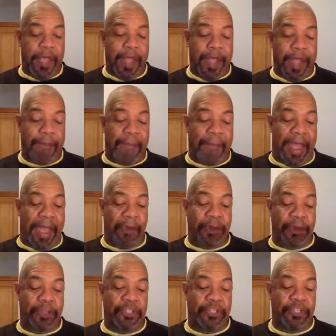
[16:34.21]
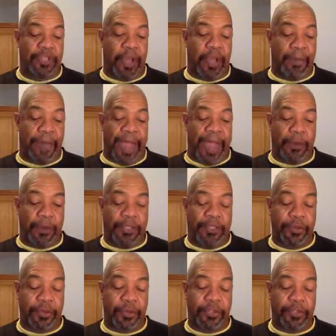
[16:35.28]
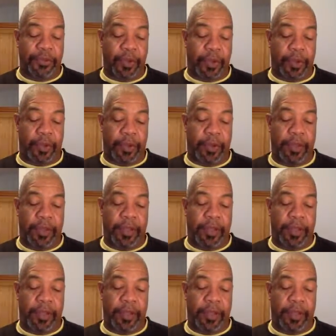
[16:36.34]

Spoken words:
I power a power so strong